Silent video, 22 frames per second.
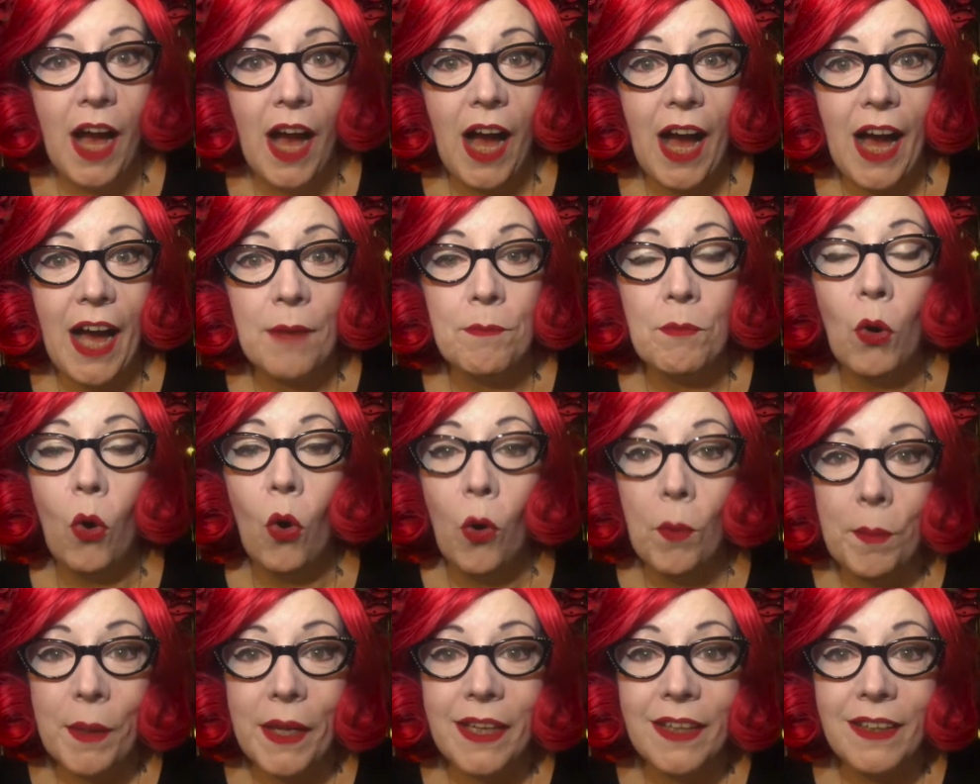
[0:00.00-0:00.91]
I'm
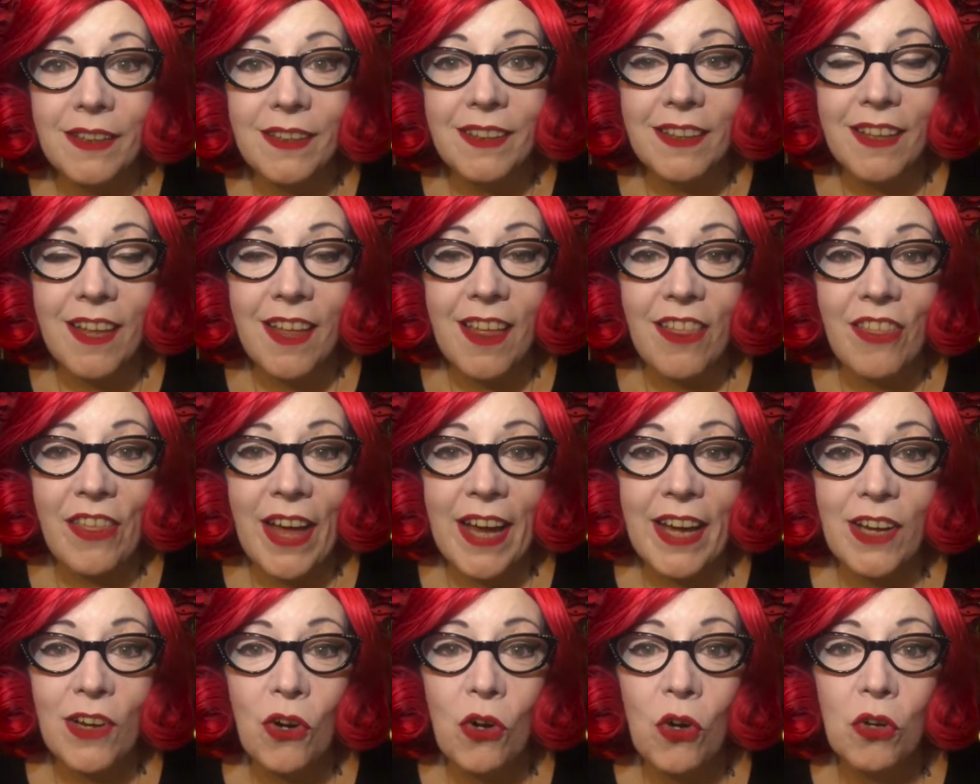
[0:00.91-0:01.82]
hoping that
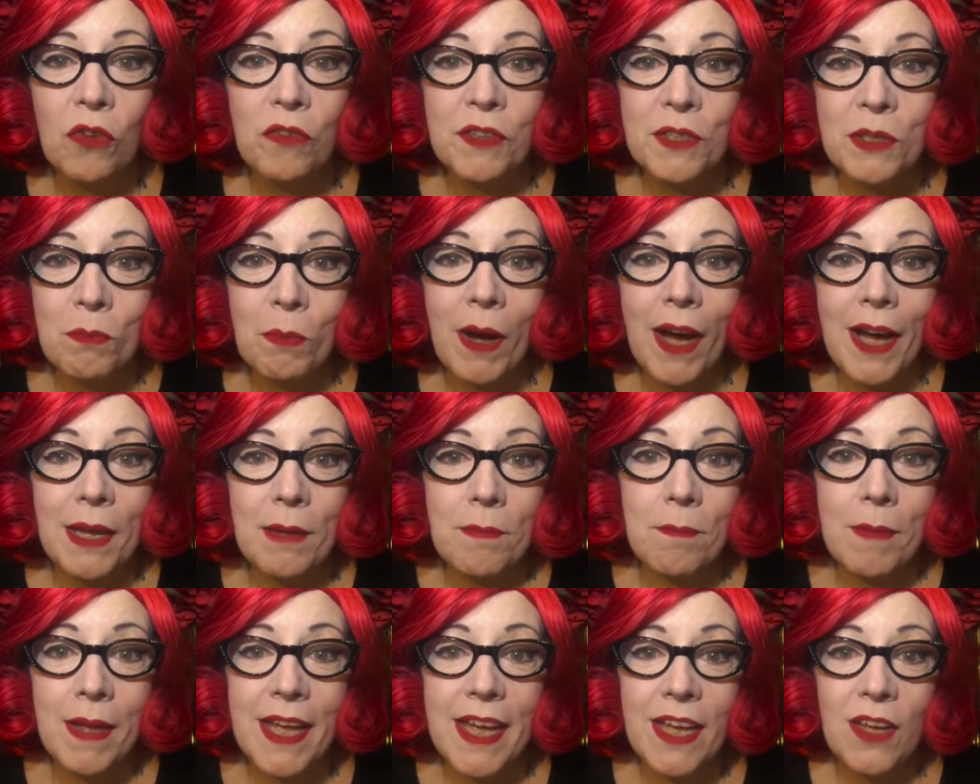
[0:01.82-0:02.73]
COVID by
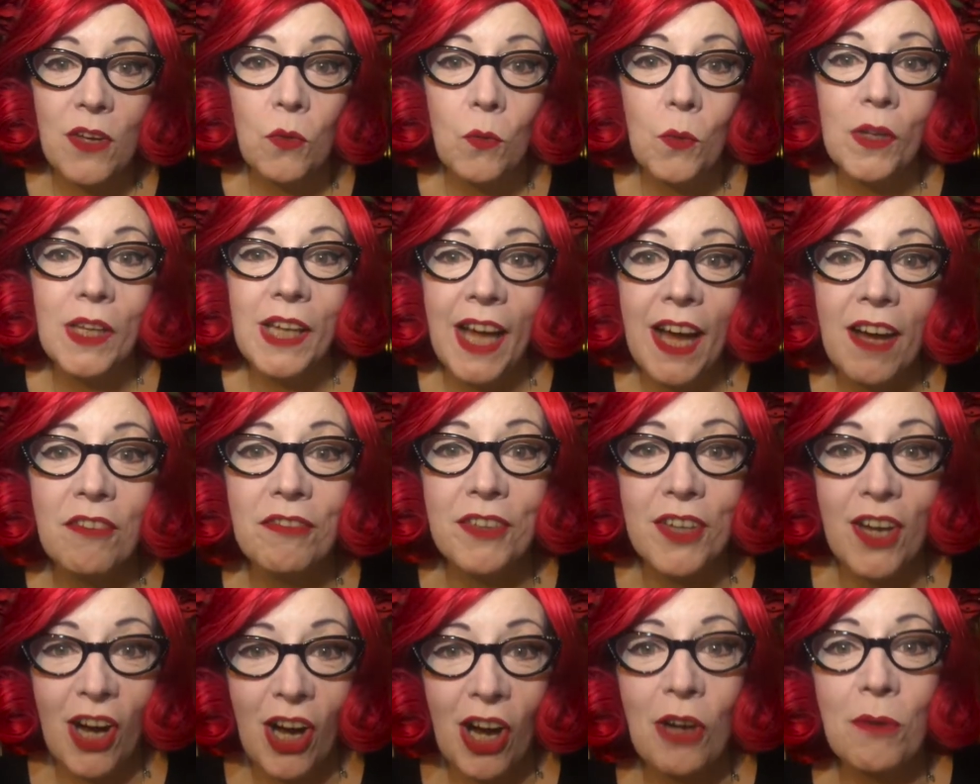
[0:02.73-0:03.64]
May will have
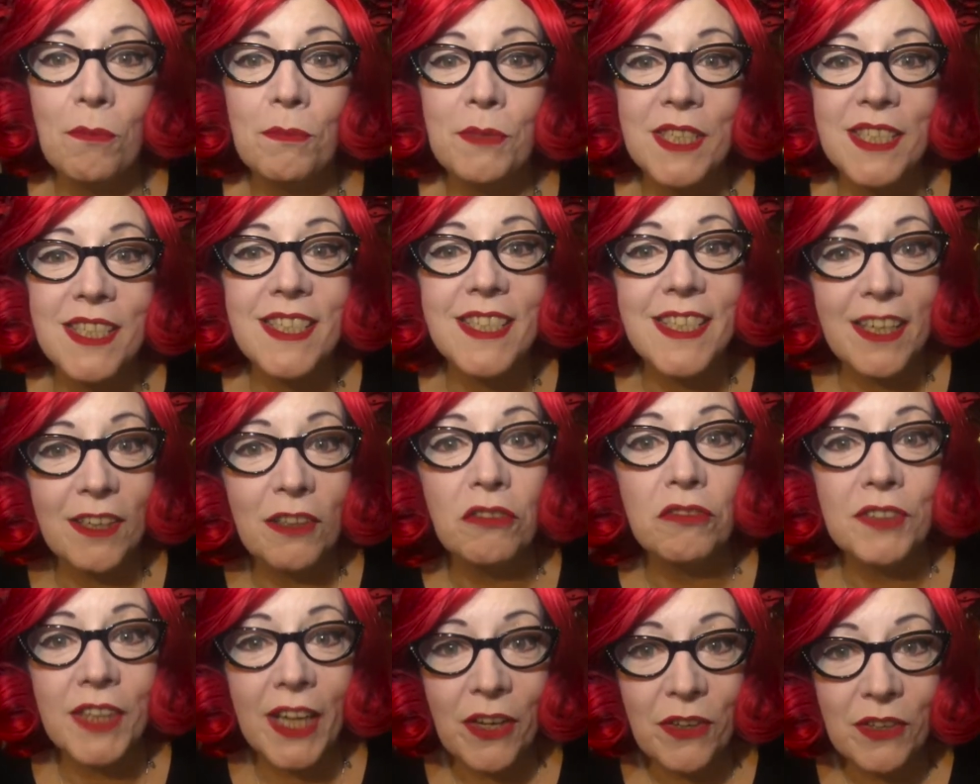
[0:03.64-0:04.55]
calmed itself
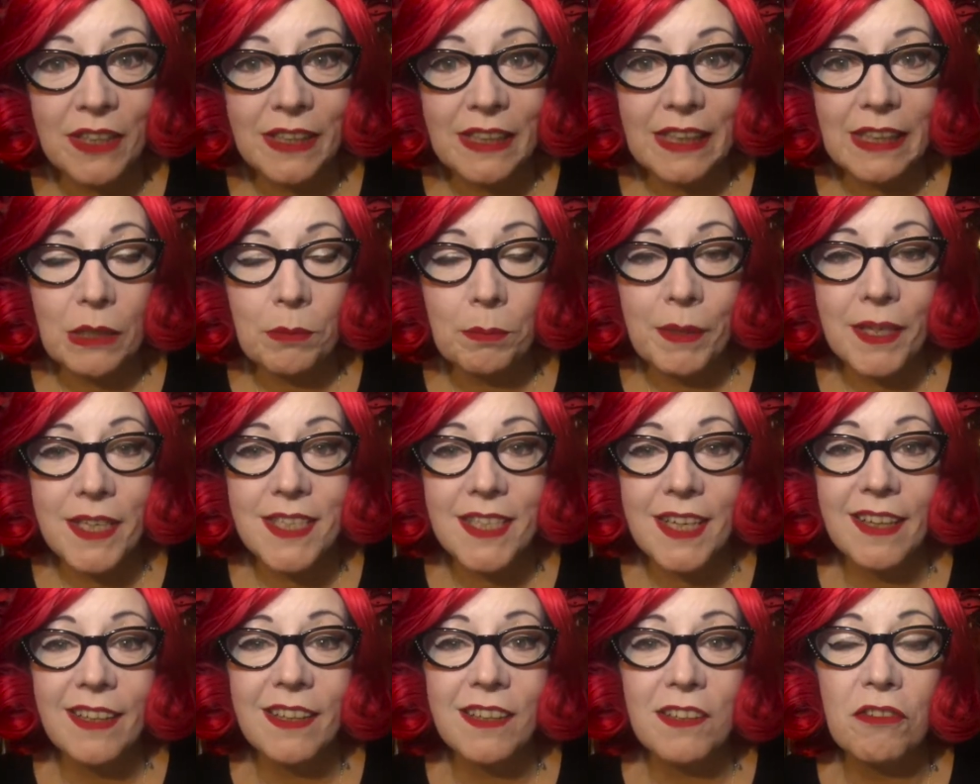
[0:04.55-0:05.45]
down a little bit
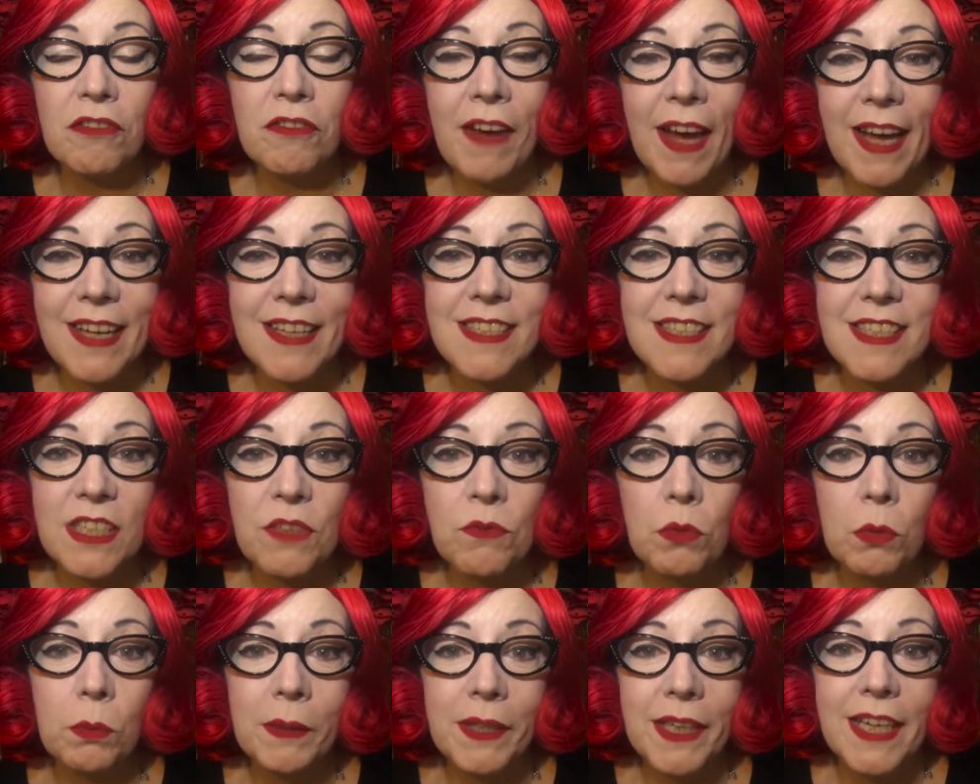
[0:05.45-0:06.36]
and that the vaccine will
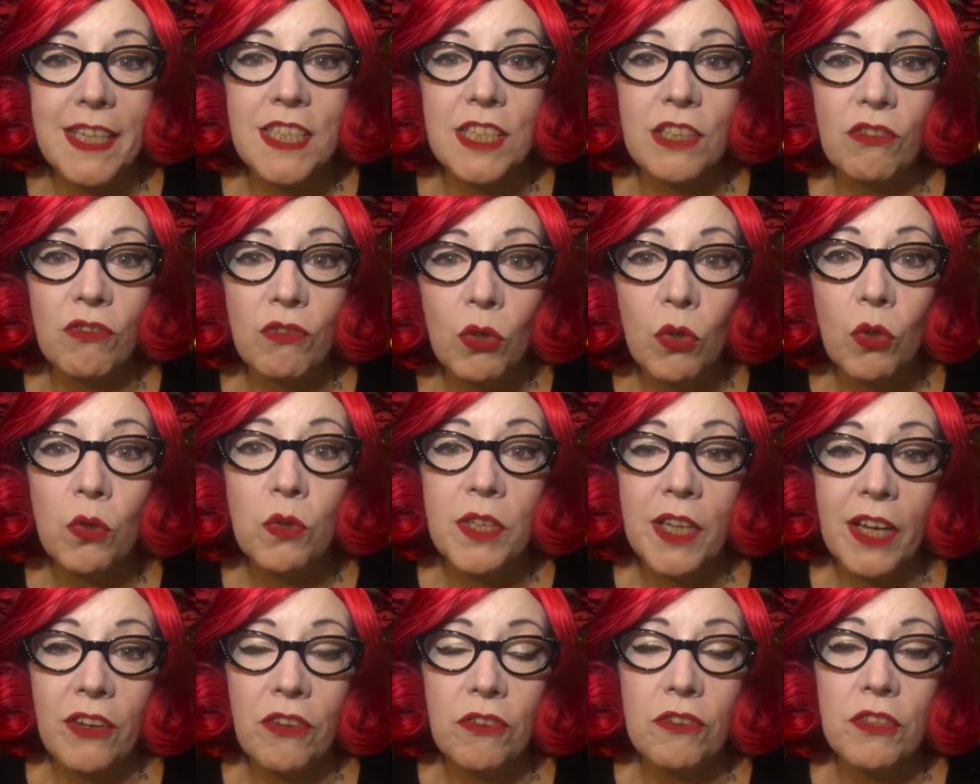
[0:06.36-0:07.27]
be getting rolled
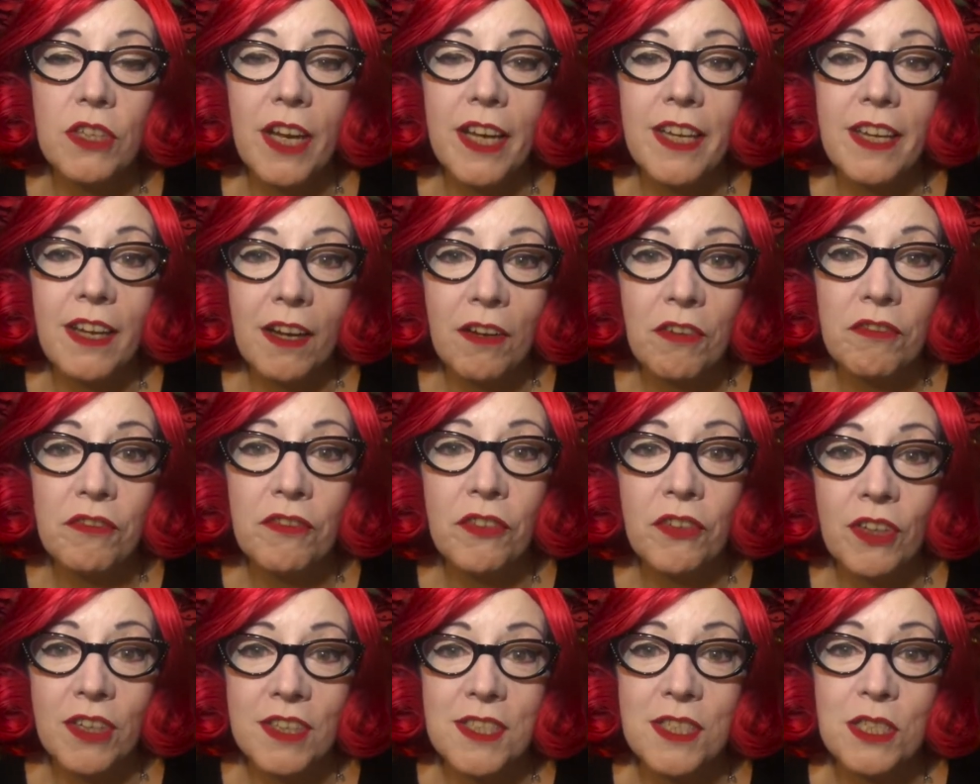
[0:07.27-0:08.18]
out enough for
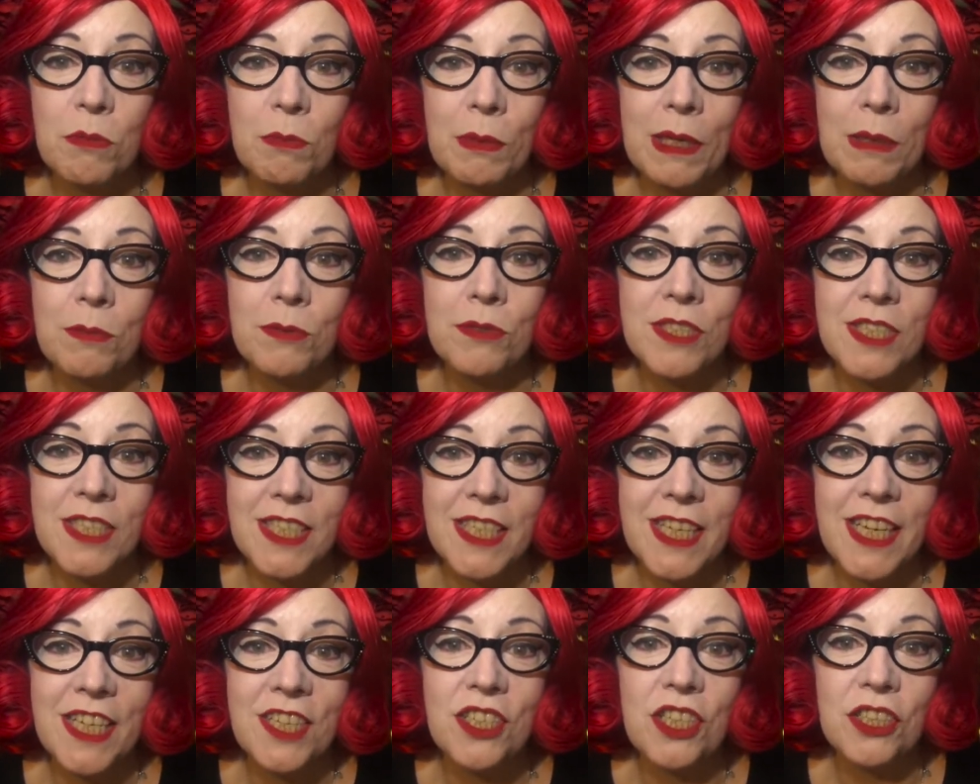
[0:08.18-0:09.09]
us to be able to
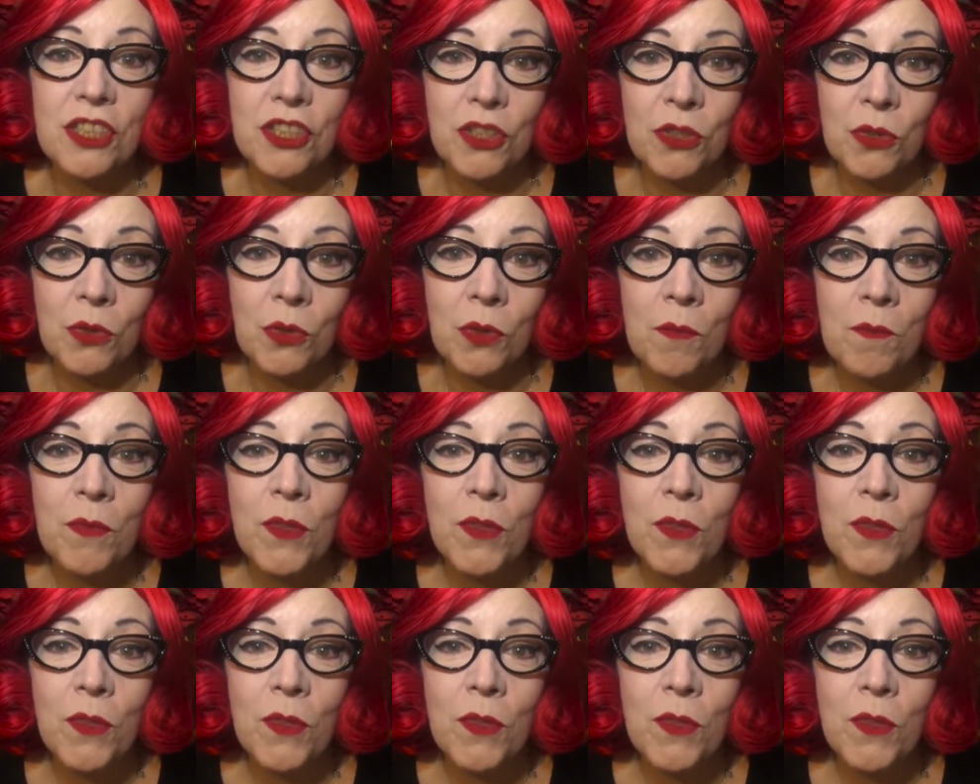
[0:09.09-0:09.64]
stage a show